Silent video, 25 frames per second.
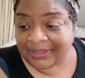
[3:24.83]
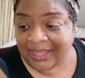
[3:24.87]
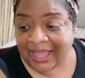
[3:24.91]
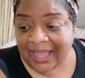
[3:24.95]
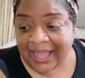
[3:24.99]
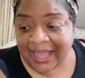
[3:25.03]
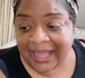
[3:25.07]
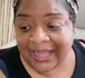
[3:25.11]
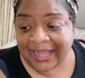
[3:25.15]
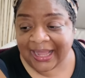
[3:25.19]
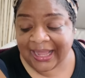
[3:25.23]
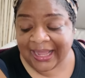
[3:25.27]

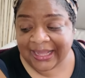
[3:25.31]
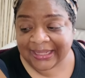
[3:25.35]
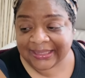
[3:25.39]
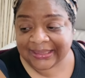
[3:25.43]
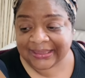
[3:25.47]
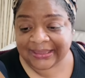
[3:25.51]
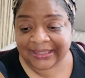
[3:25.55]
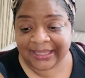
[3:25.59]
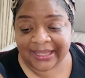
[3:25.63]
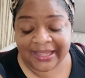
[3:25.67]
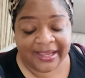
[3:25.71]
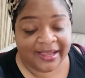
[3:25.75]
I
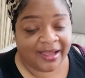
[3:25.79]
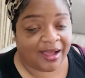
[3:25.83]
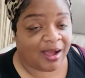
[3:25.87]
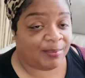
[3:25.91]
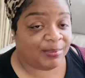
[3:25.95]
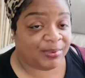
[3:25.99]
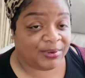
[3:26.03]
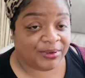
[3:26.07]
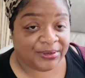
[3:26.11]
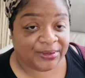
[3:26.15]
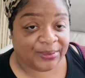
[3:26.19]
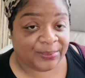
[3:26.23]
think
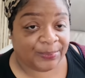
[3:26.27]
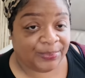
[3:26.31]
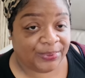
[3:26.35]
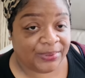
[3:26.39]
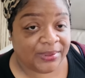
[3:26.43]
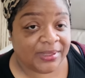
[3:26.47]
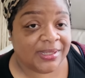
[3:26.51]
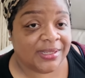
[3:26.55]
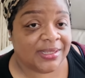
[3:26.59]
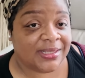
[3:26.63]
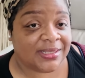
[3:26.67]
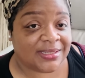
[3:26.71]
I'm gonna
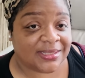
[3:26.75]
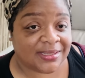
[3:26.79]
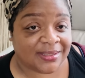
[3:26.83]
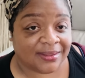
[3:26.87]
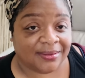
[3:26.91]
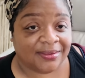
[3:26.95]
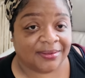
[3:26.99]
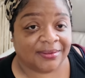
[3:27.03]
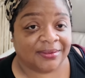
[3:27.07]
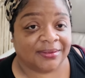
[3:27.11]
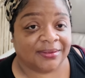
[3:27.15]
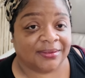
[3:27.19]
put
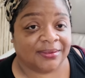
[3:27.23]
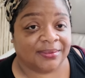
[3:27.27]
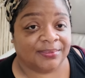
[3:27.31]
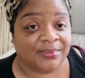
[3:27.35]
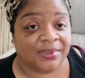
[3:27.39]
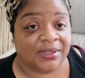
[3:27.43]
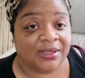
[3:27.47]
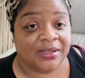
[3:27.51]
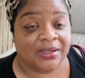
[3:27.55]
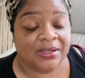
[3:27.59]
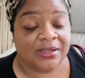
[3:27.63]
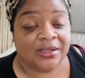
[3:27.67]
some
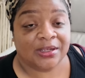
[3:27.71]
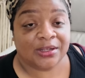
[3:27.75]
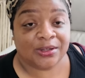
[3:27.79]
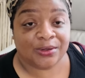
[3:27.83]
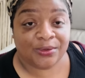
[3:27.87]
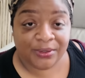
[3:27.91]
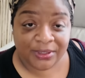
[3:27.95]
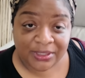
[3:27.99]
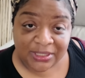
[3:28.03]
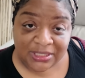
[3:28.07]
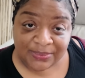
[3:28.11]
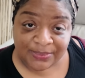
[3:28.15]

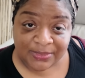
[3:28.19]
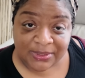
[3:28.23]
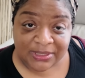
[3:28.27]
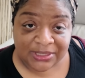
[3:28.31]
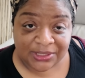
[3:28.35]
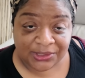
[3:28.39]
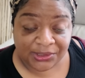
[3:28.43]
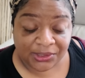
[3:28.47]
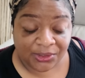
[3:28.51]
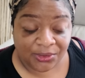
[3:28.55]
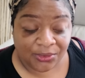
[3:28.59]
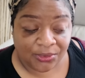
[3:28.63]
Christmas
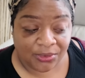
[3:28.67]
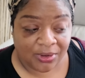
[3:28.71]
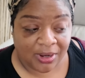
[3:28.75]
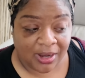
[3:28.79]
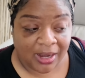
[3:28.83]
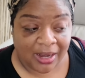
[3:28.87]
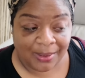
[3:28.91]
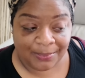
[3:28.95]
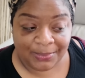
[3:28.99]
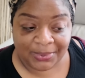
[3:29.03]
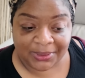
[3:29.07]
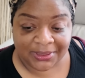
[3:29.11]
decor
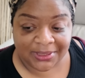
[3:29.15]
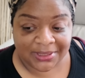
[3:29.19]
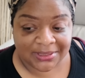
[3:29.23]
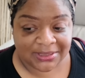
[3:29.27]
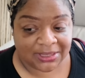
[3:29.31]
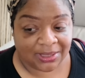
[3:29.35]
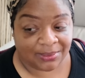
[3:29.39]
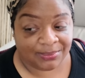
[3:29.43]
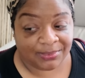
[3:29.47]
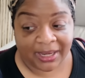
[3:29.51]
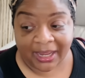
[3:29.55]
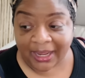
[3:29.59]
out because
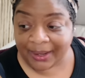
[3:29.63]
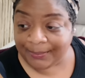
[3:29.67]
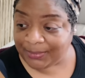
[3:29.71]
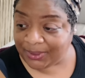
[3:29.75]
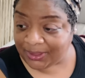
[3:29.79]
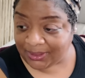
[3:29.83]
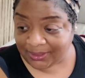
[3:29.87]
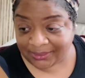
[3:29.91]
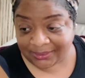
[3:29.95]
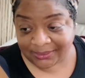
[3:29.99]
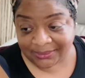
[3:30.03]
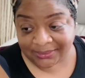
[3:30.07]
I'm like,
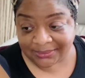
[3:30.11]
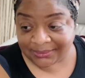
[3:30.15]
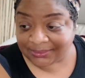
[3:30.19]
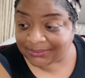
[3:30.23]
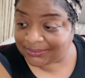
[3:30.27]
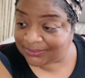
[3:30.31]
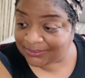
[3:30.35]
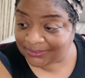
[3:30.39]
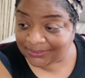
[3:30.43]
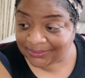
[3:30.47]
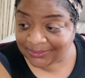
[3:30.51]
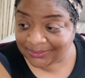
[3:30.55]
Monica,
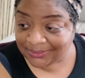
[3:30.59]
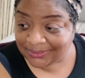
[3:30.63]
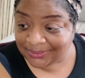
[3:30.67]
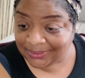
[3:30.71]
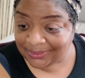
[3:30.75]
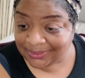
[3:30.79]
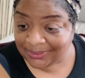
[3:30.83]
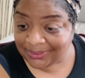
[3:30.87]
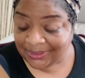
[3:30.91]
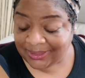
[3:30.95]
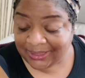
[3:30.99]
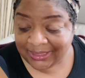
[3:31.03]

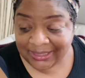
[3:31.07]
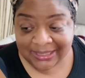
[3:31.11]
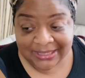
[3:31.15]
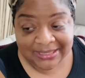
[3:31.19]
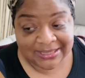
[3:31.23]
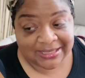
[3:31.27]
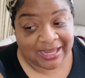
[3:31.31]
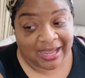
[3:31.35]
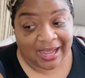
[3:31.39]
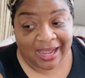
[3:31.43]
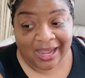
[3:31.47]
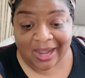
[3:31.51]

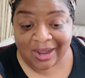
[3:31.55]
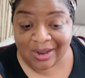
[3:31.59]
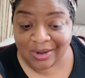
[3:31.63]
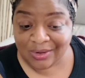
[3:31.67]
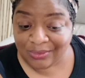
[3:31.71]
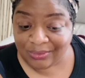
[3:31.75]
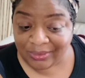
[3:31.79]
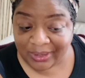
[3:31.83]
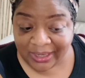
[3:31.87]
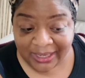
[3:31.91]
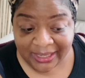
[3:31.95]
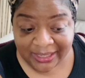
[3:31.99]
we
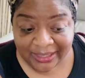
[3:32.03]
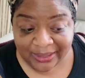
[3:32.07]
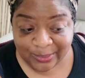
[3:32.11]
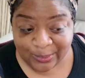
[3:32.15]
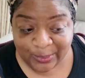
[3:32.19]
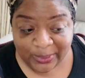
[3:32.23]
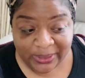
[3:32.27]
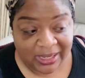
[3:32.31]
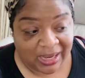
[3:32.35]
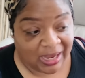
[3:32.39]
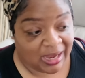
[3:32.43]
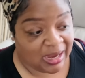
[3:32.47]

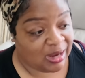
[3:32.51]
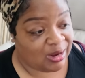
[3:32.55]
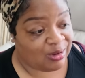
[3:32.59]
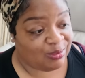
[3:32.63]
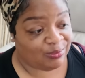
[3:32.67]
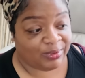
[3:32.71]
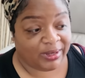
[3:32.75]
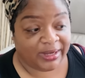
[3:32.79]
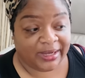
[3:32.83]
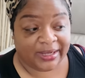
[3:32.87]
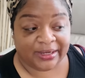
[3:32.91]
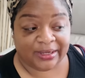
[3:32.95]

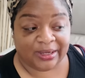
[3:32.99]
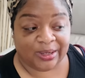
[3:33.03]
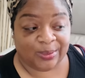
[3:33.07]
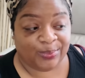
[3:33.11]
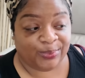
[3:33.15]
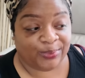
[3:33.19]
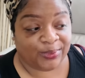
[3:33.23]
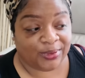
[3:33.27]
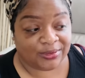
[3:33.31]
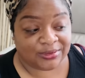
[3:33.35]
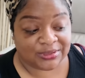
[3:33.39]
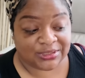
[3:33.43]
already
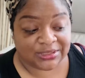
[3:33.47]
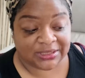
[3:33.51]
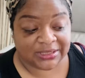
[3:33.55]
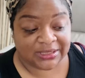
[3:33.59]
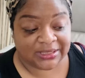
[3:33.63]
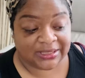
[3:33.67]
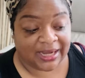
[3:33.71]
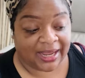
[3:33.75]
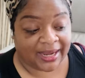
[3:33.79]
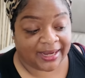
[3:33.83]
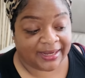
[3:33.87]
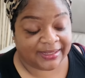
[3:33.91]
approaching
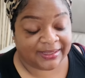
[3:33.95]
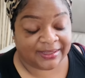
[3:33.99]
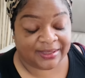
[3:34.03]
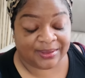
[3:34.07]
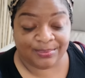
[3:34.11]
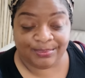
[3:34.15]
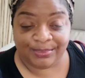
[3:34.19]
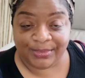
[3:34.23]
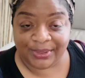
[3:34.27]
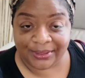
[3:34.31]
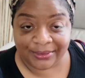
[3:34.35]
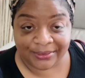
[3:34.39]
like the
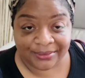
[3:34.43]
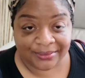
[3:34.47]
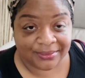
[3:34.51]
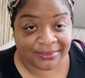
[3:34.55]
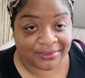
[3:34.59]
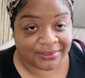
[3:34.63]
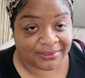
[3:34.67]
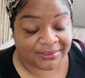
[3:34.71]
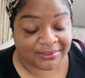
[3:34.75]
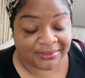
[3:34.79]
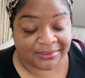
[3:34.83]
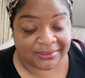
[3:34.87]
middle
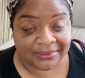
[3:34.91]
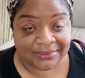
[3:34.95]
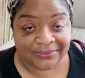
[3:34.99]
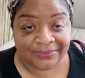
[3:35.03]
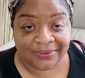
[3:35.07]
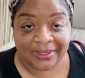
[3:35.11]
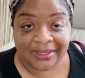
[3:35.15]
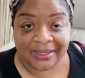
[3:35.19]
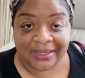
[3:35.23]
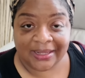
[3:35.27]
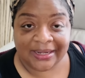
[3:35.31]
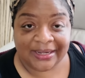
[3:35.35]
of
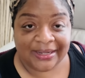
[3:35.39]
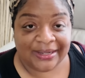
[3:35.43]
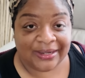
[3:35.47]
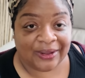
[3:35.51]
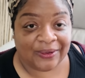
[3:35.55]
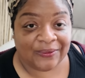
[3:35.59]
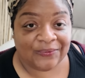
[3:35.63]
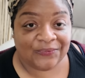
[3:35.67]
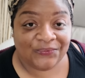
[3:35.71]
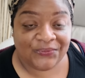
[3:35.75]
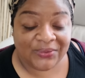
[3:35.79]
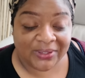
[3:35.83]

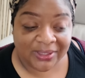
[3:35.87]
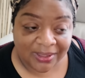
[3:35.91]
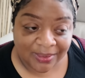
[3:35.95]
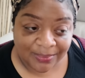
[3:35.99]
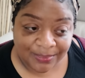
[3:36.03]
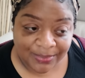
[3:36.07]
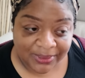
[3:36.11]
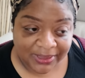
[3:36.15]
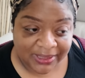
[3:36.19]
November.